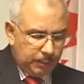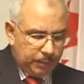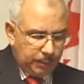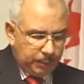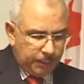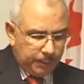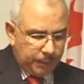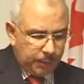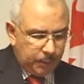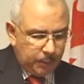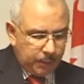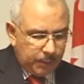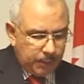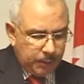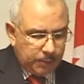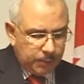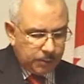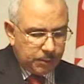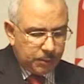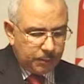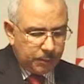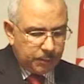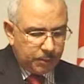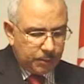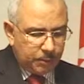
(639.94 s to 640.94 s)
the
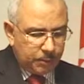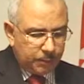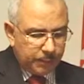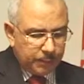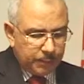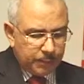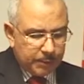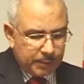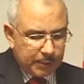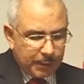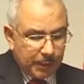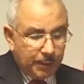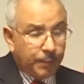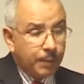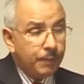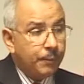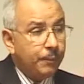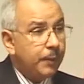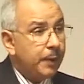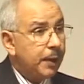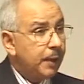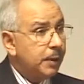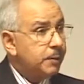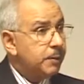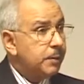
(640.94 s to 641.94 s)
regulation of the Islamic
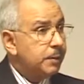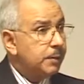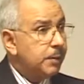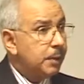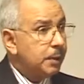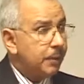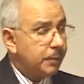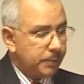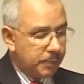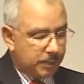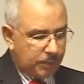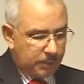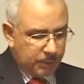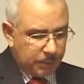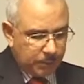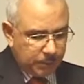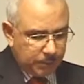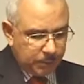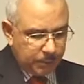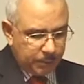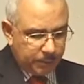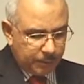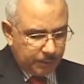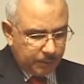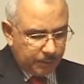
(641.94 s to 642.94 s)
financial service
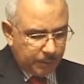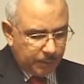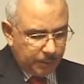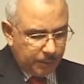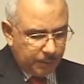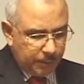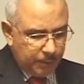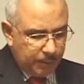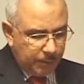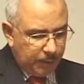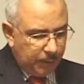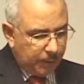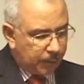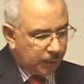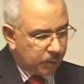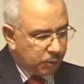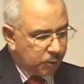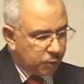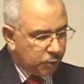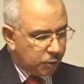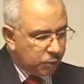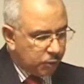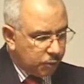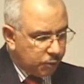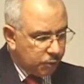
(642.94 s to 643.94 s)
industry
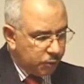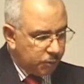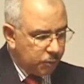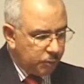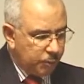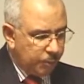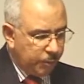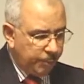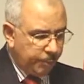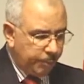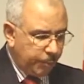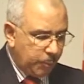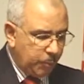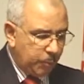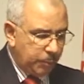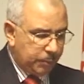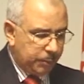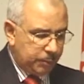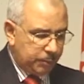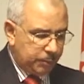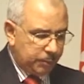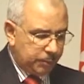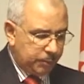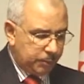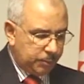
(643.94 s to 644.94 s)
is too
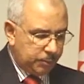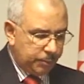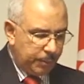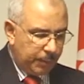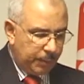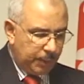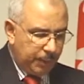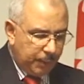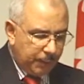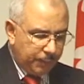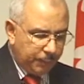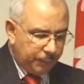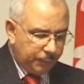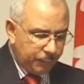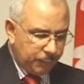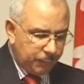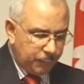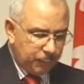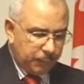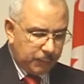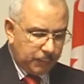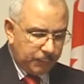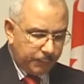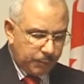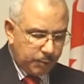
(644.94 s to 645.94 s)
important to be left
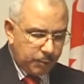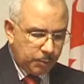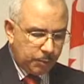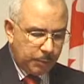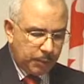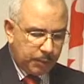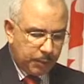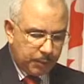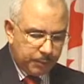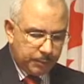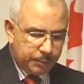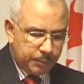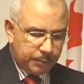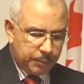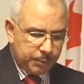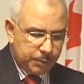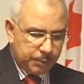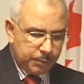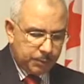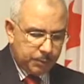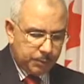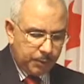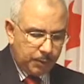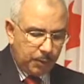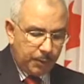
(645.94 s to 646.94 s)
to individual
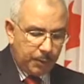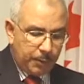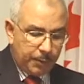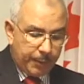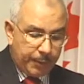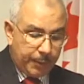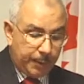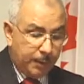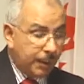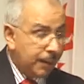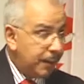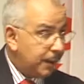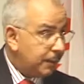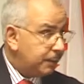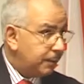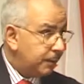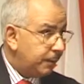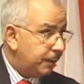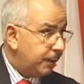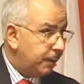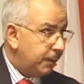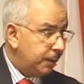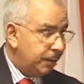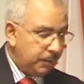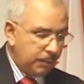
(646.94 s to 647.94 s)
countries or
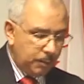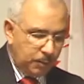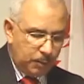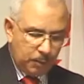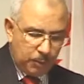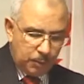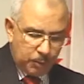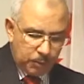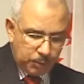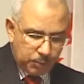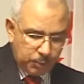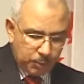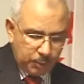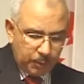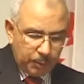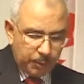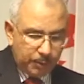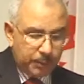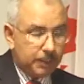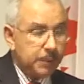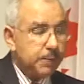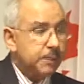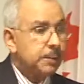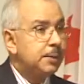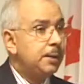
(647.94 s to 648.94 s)
regulatory
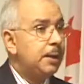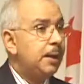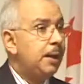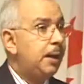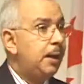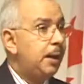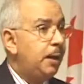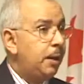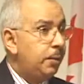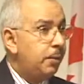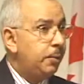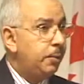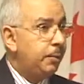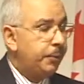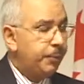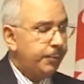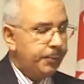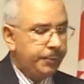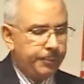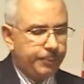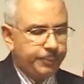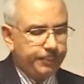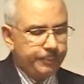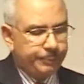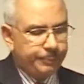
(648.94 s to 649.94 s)
authorities alone.